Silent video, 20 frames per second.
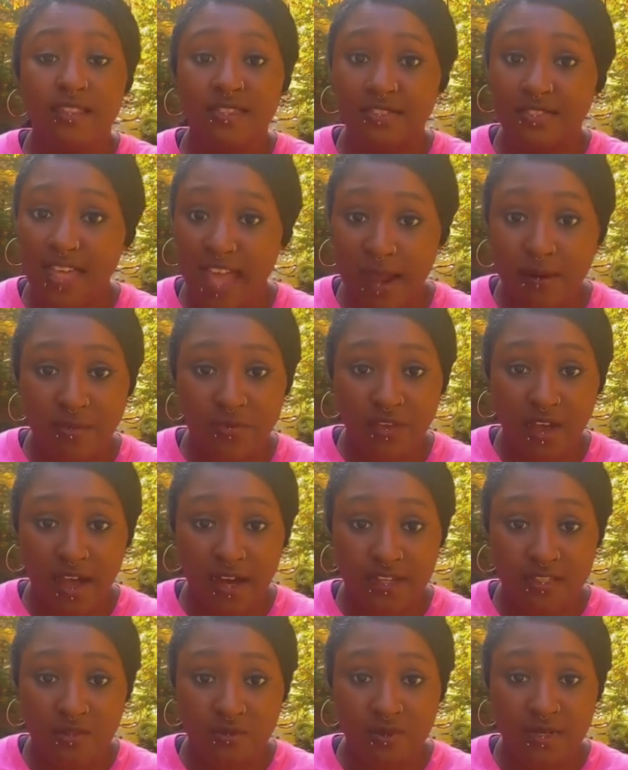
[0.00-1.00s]
that thought
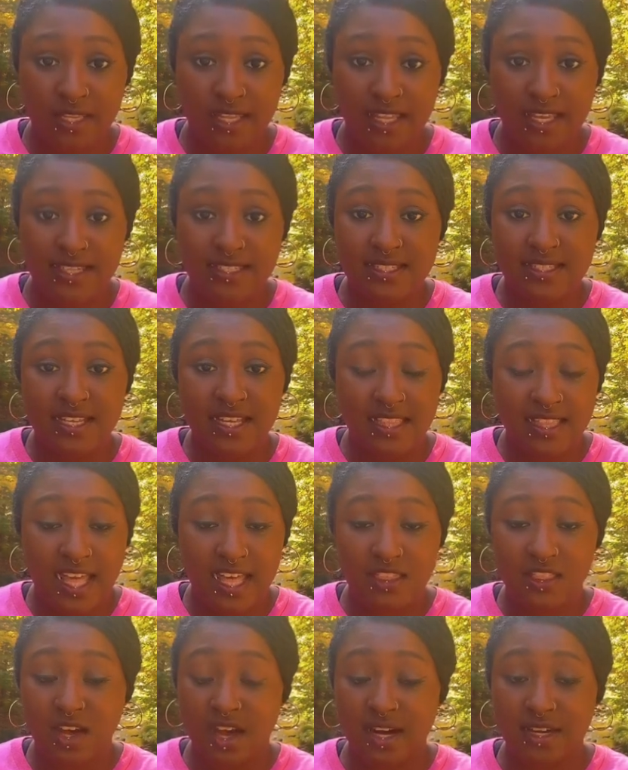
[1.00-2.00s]
is released and that
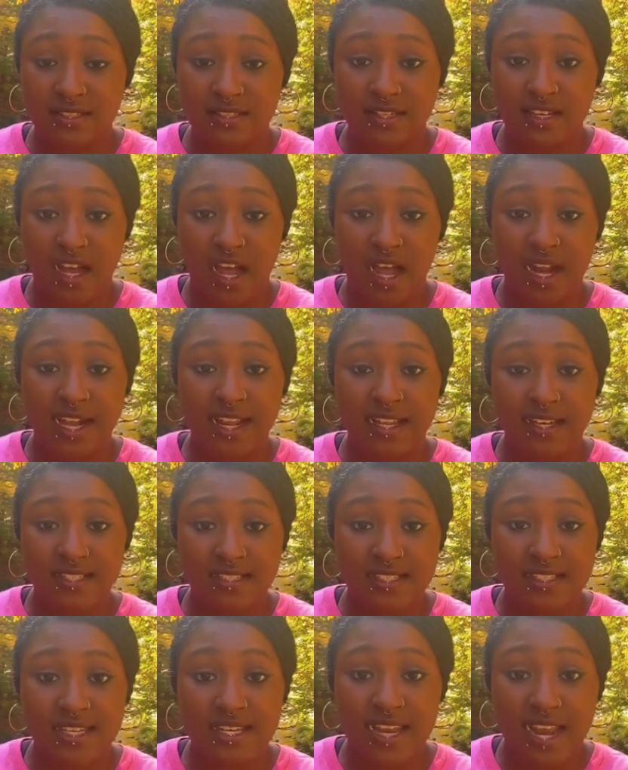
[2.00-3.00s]
thought is gone, and
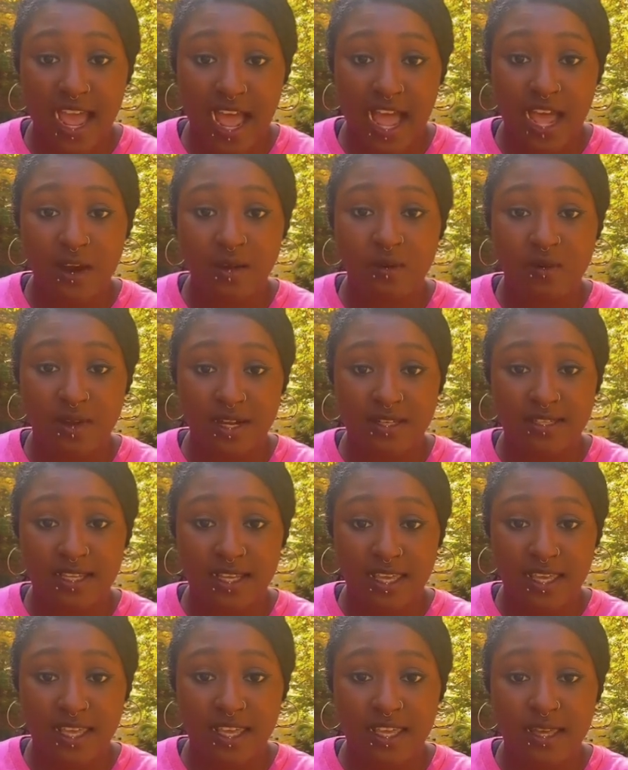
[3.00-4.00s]
it's not going to
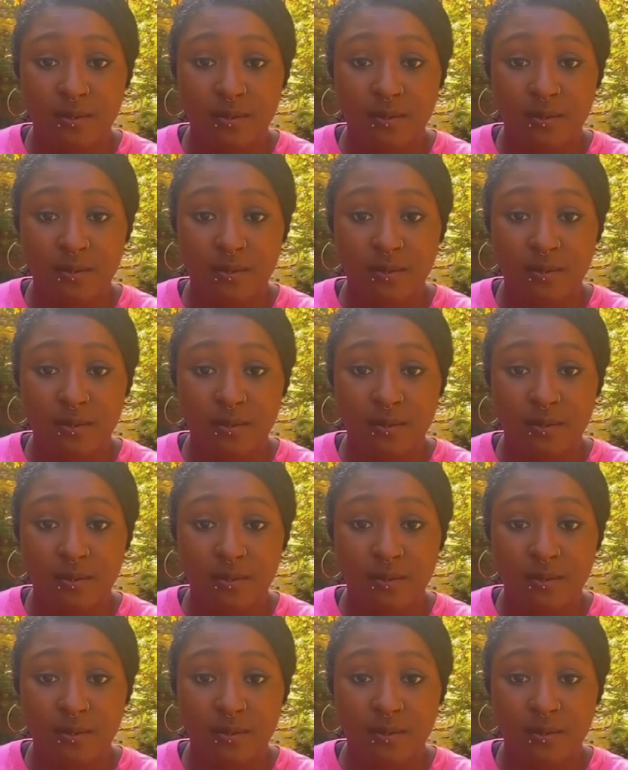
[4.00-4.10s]
keep